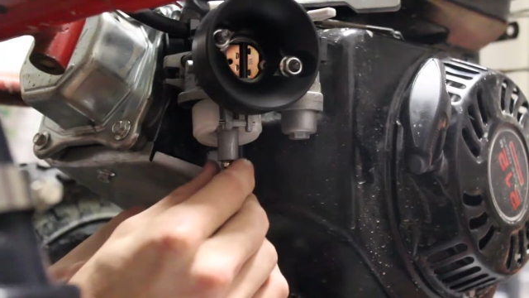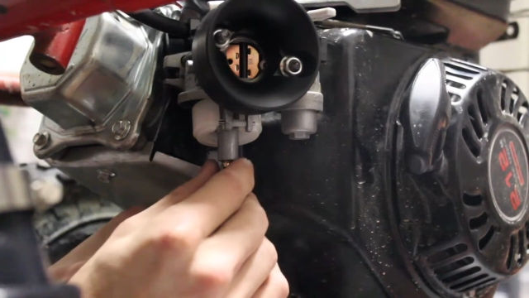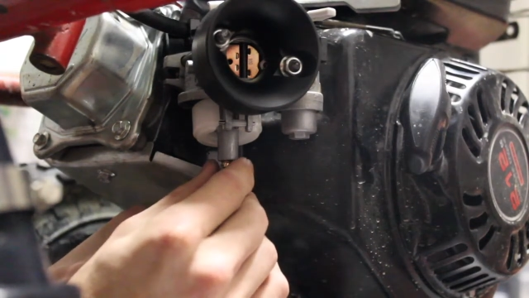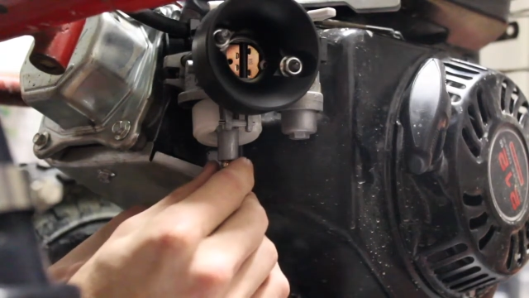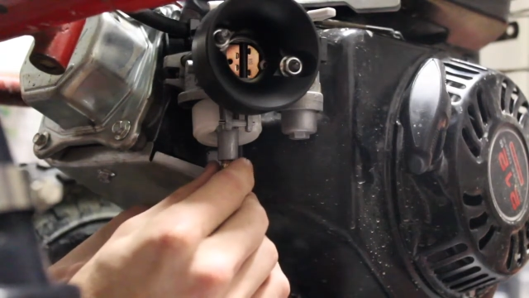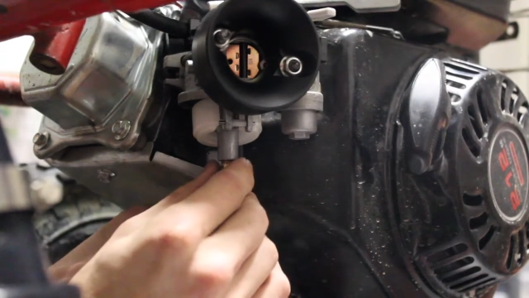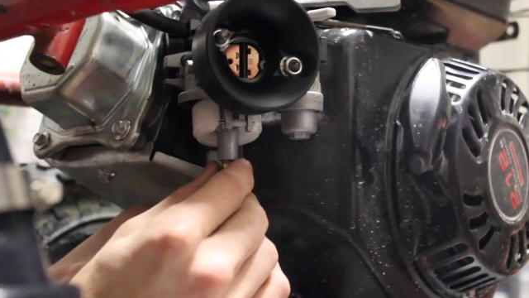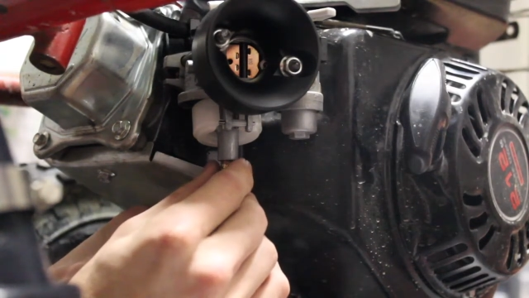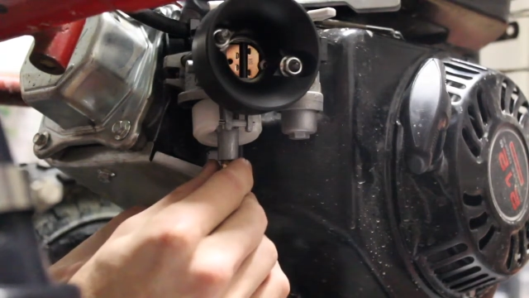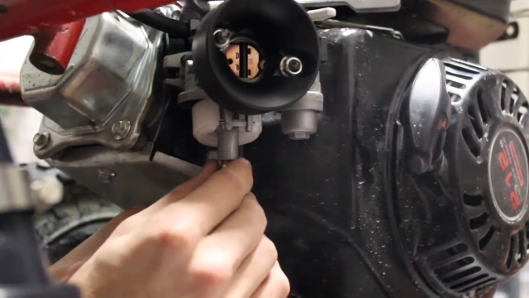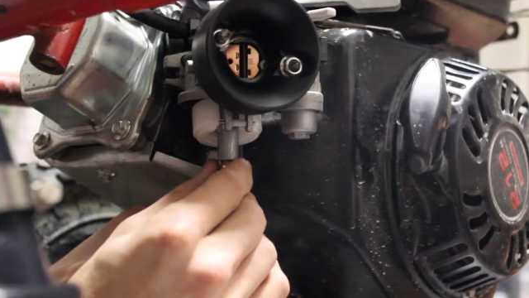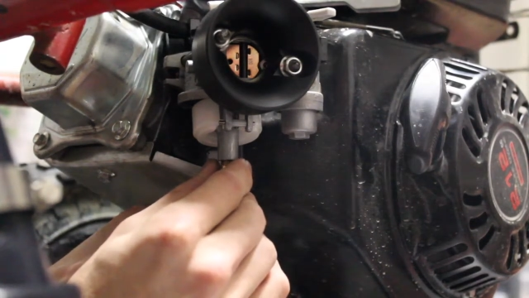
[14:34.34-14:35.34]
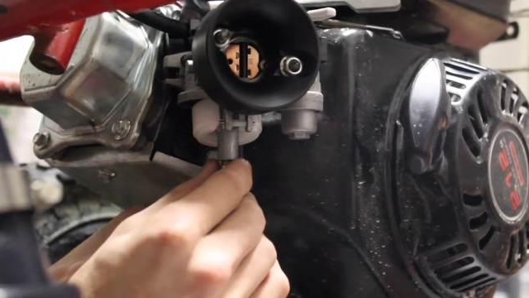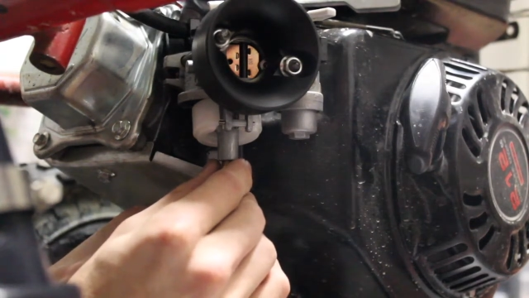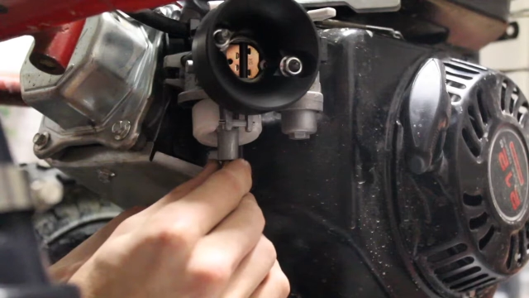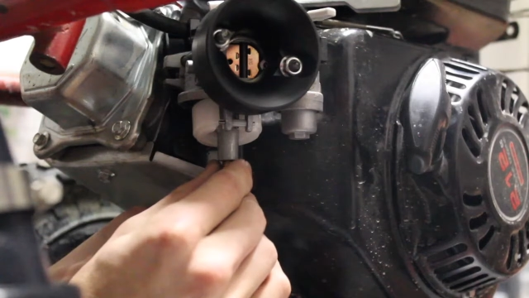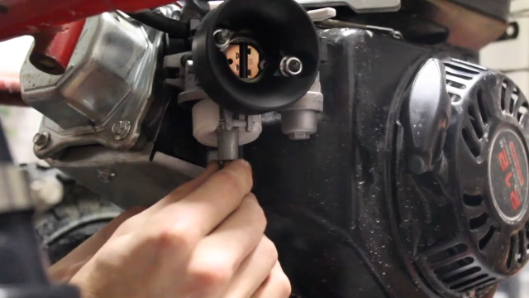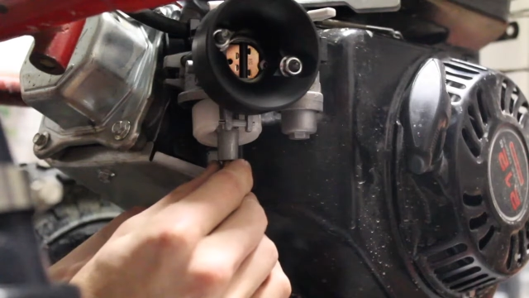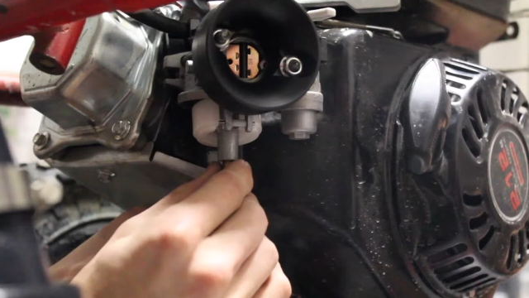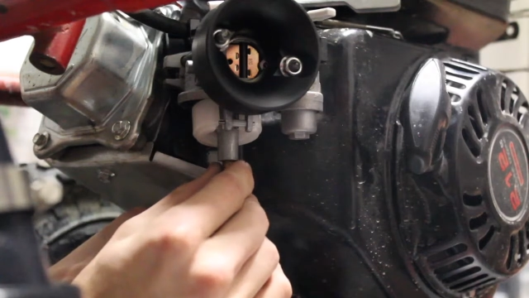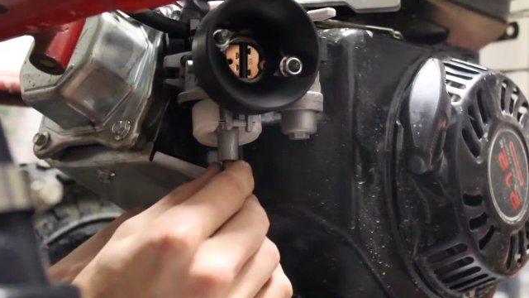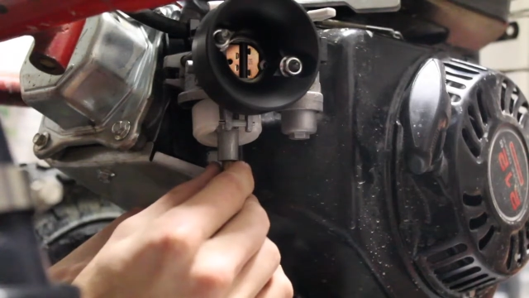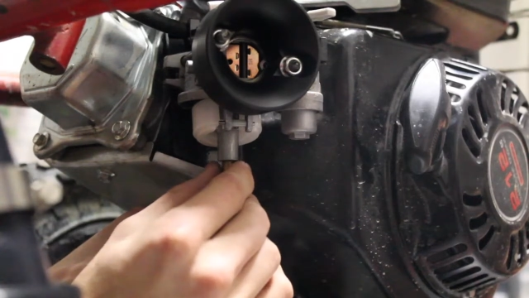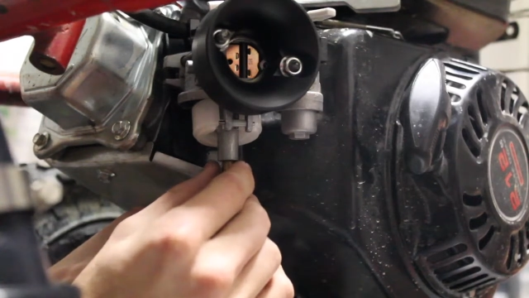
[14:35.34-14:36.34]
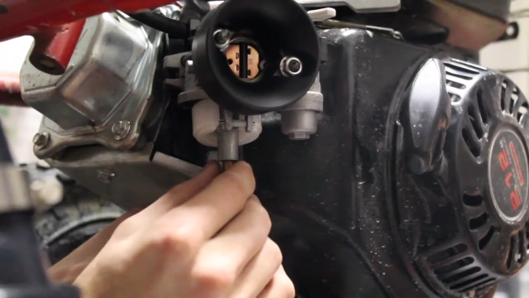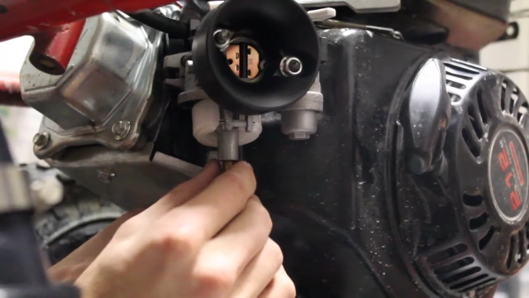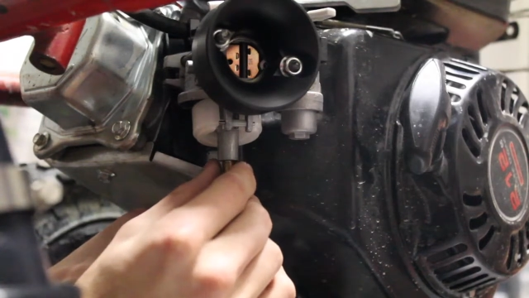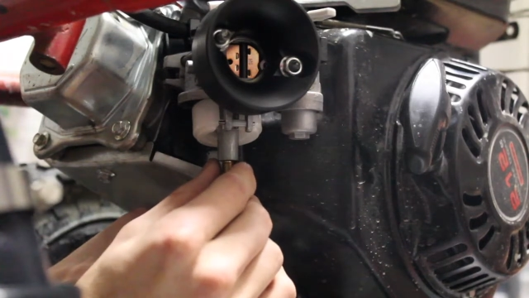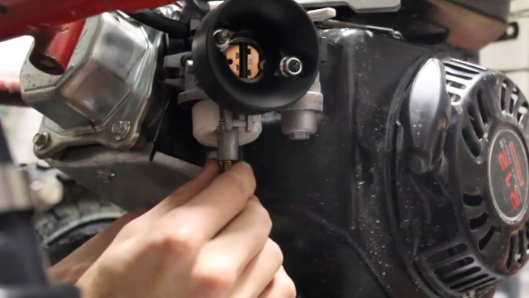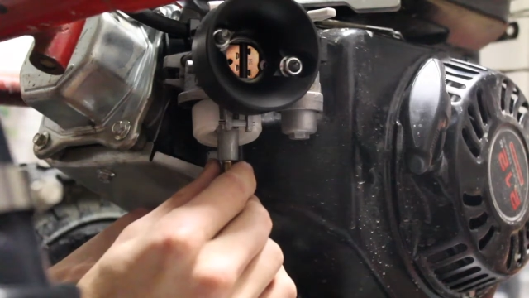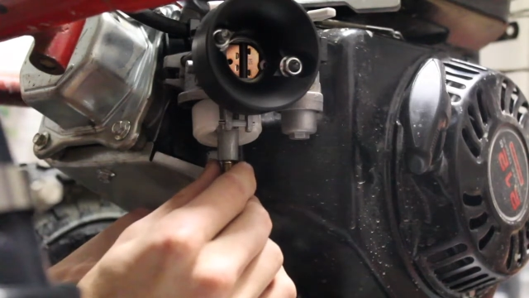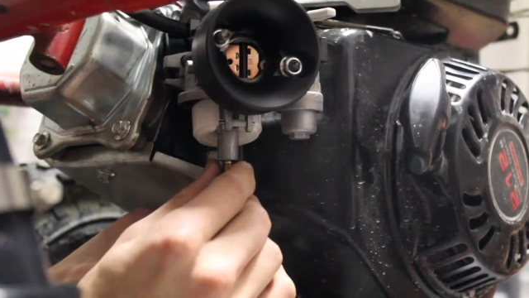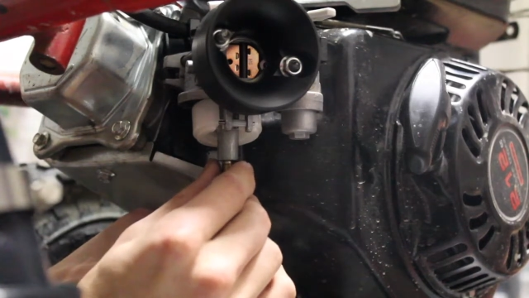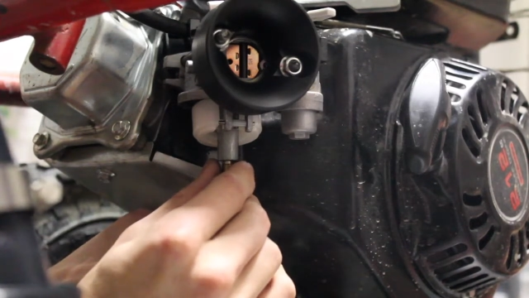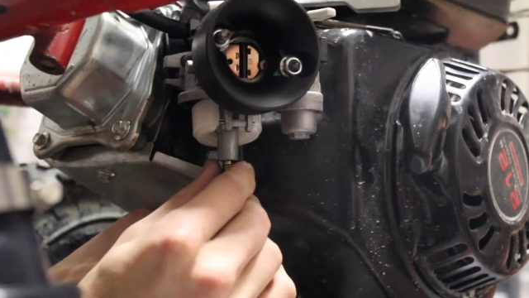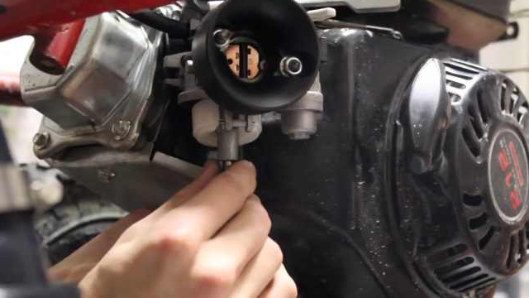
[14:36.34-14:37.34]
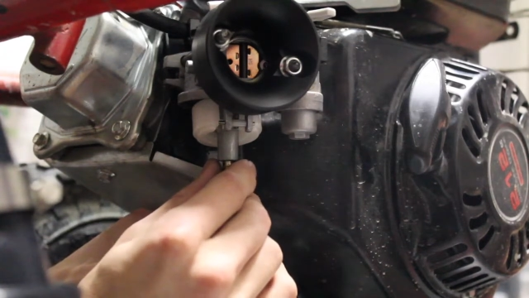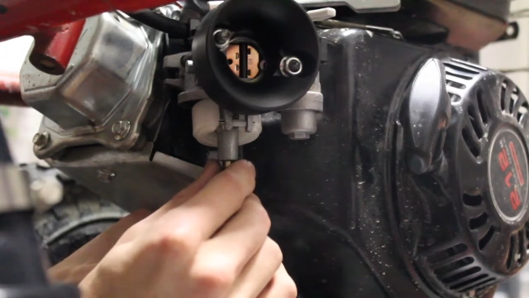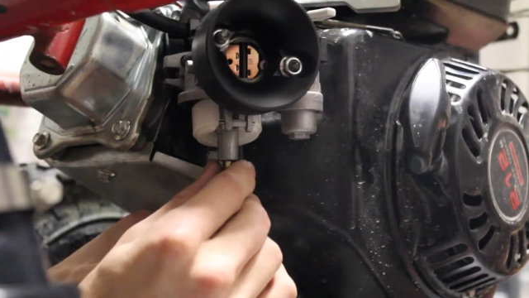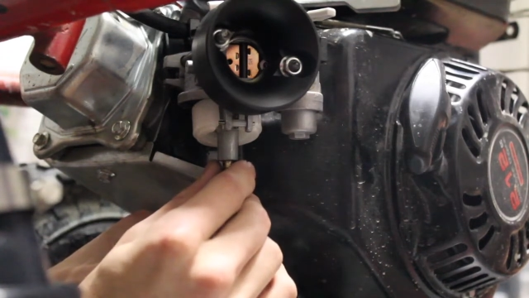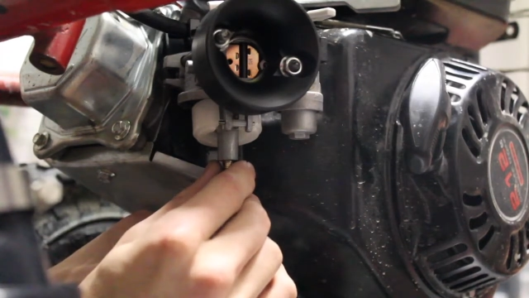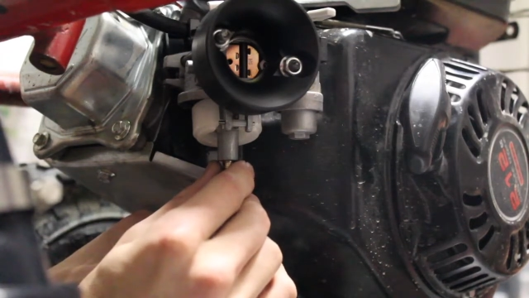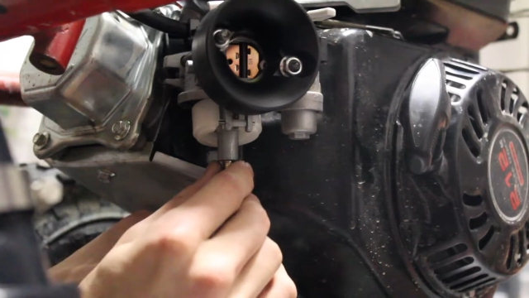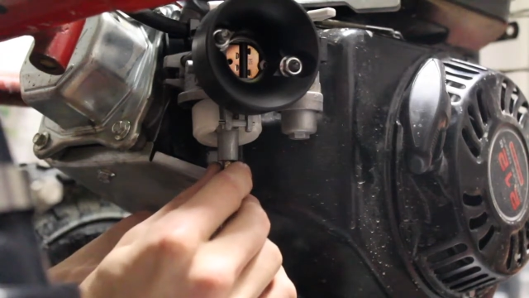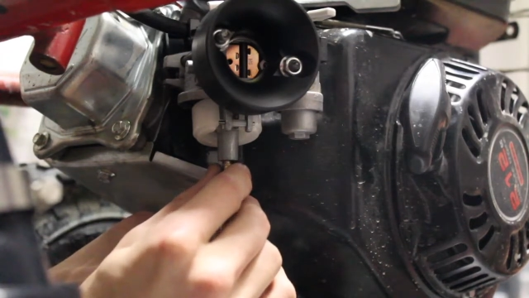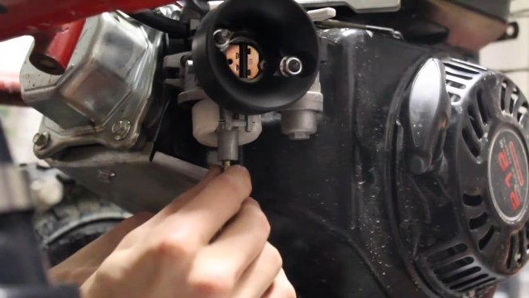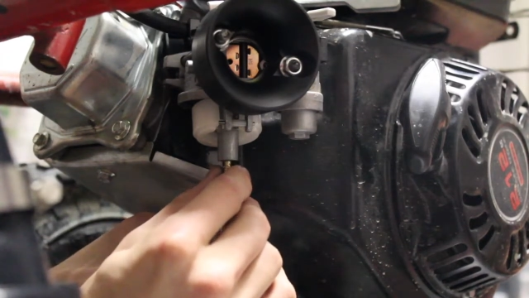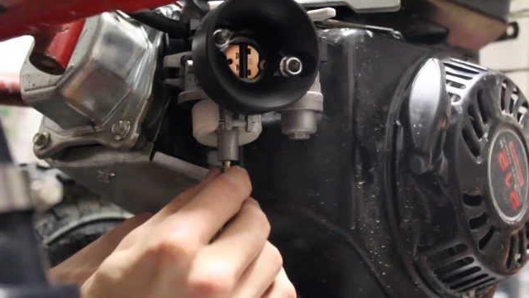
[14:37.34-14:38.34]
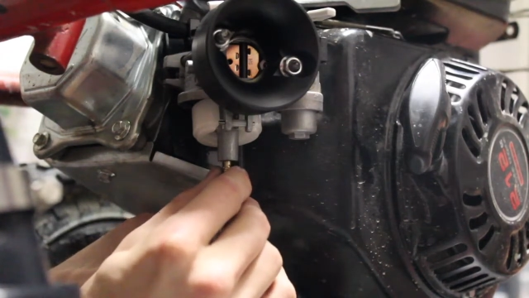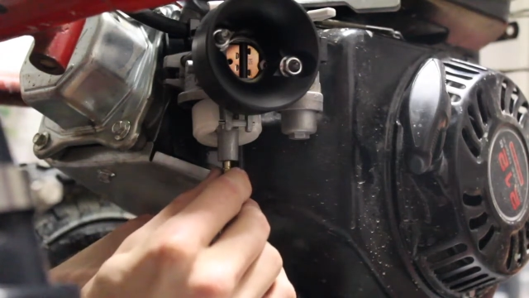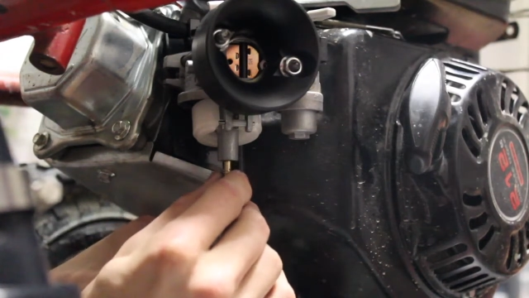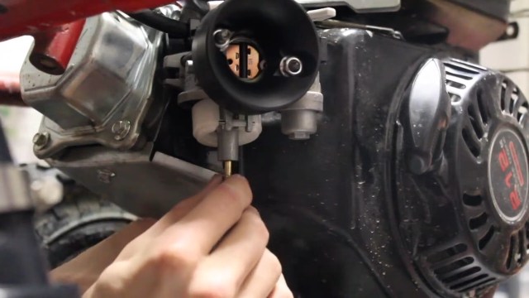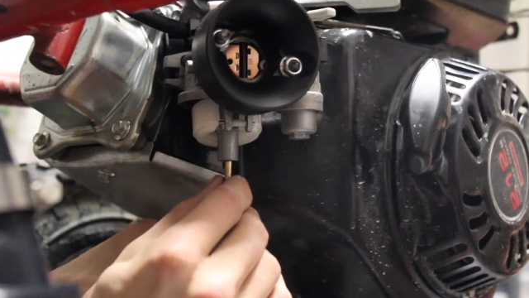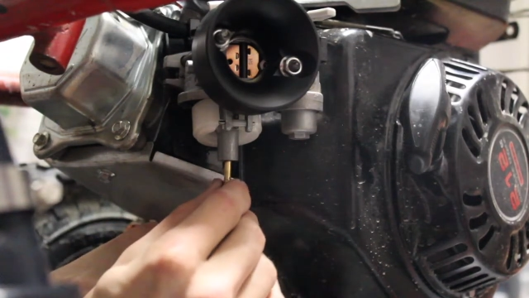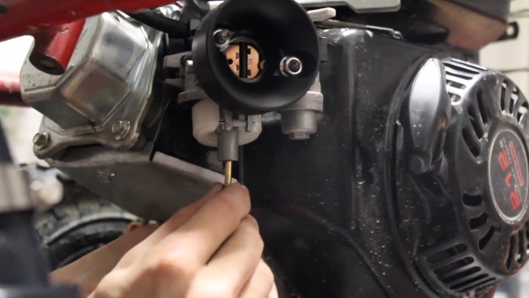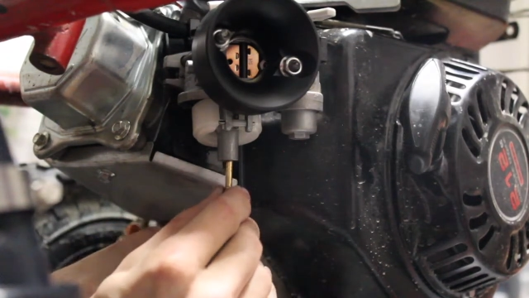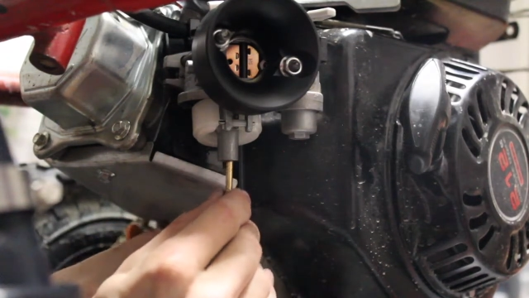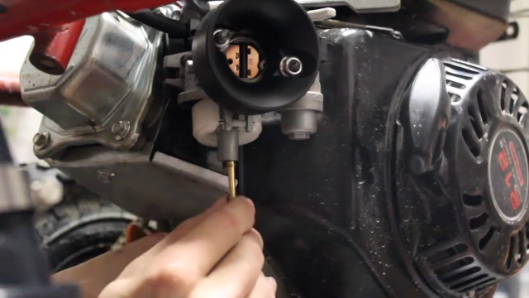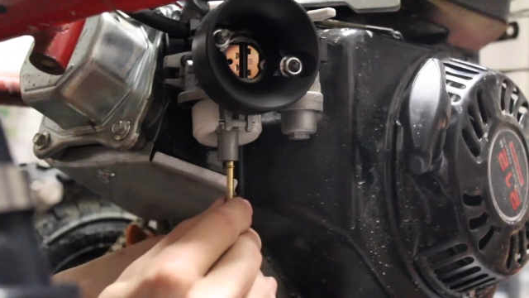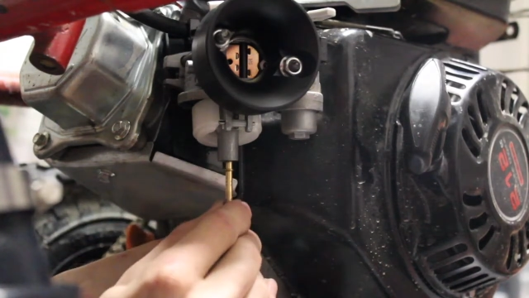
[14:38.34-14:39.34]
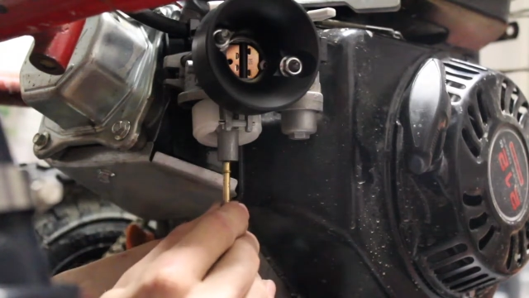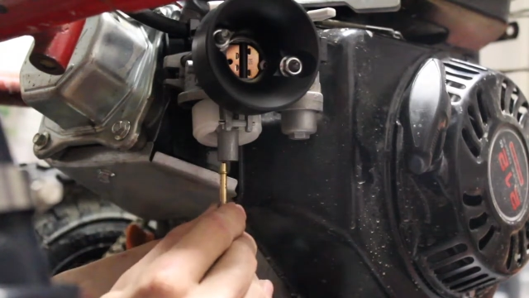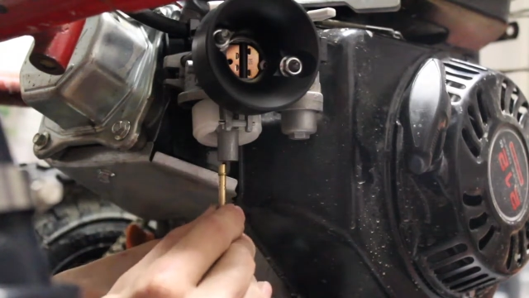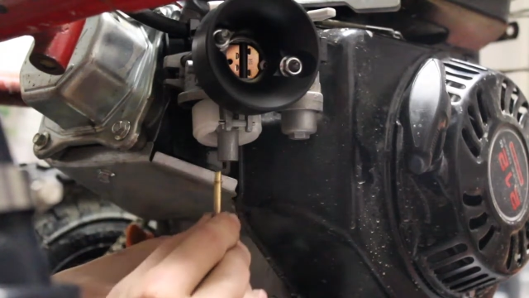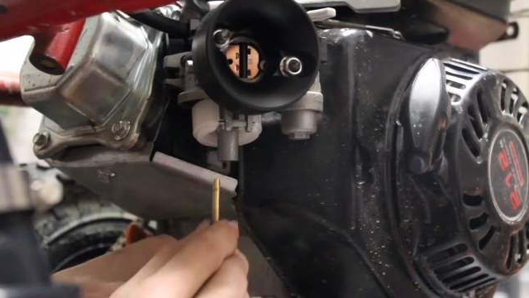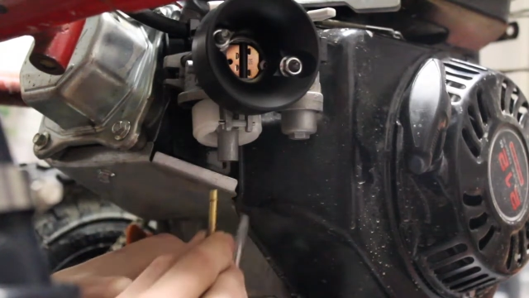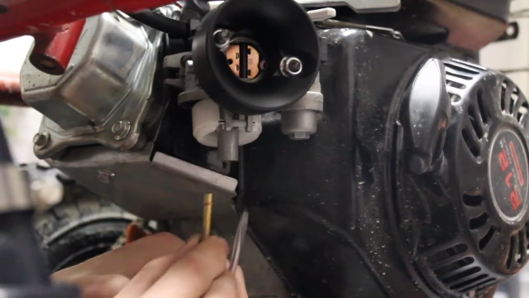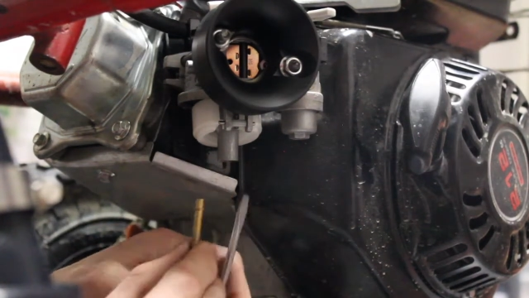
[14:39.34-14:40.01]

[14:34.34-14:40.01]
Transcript: Nobody's mouth can be seen.